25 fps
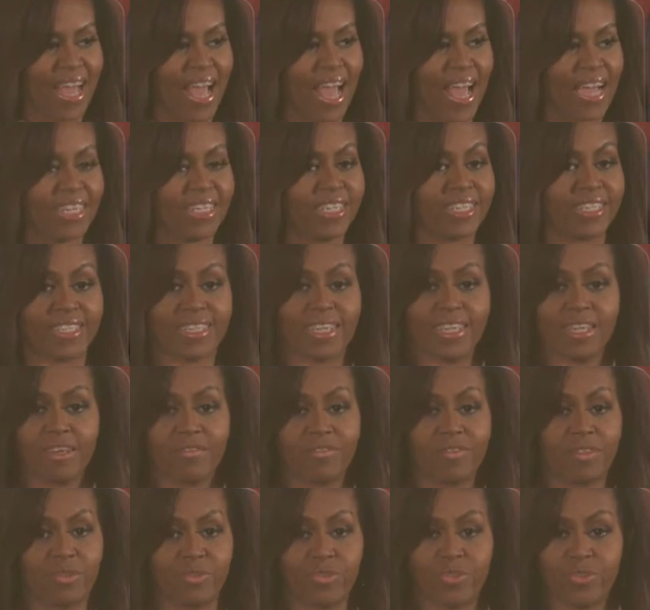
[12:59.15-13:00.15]
I just
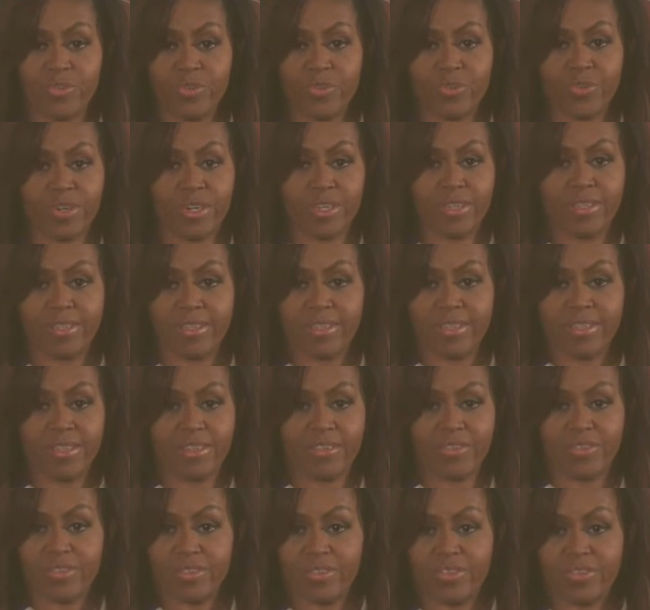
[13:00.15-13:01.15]
love those stories, and
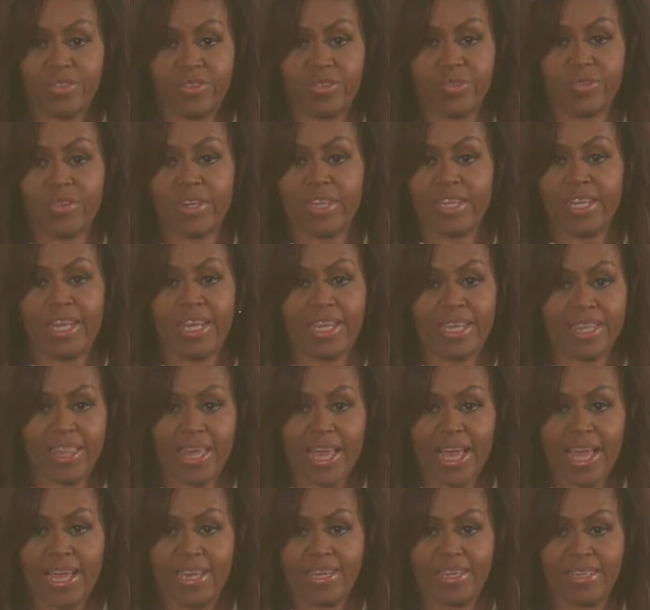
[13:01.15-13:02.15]
there's a story like
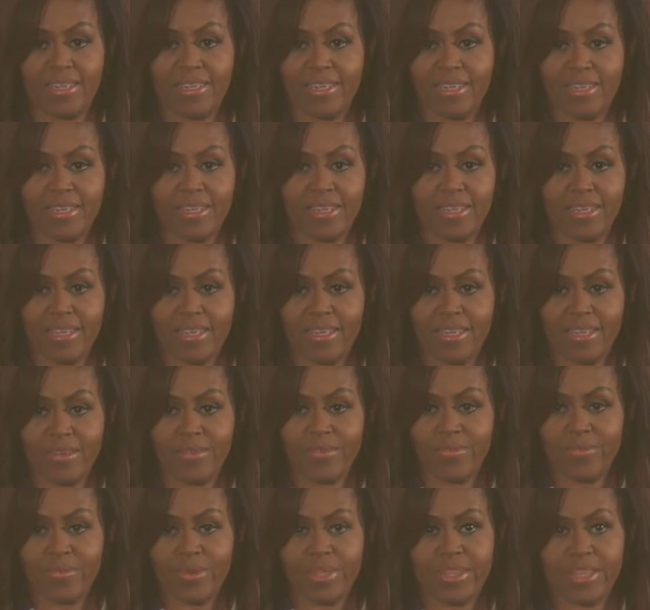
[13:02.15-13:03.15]
that
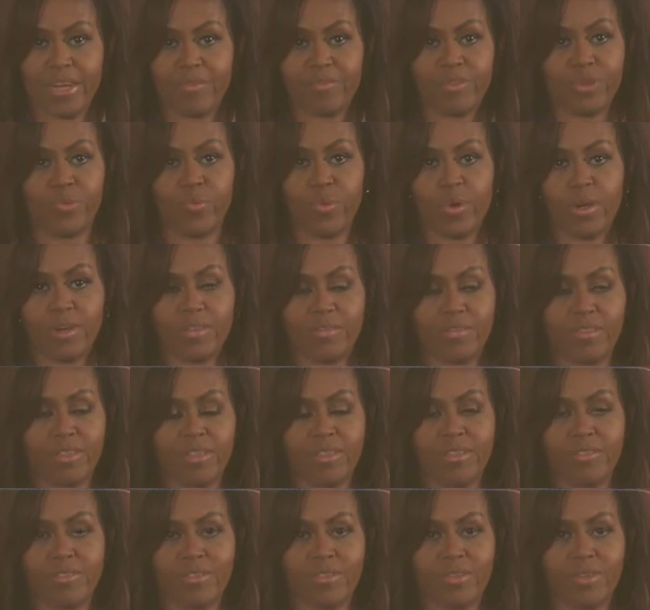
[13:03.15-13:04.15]
uh, with every one of
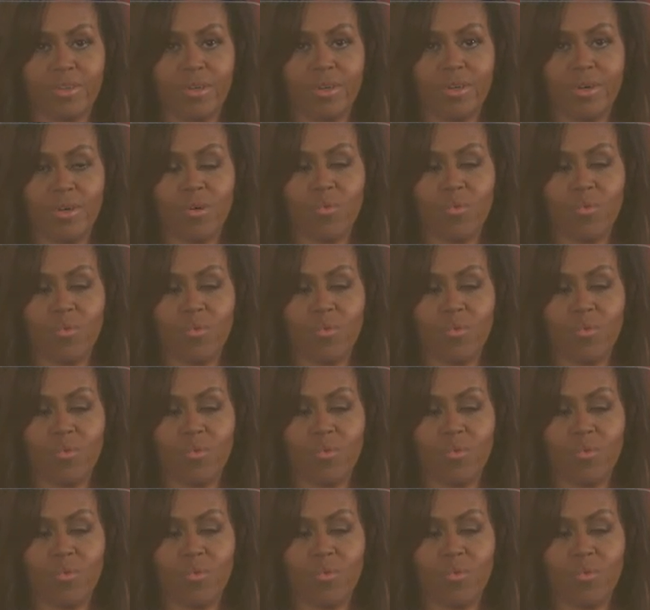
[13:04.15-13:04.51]
these uh,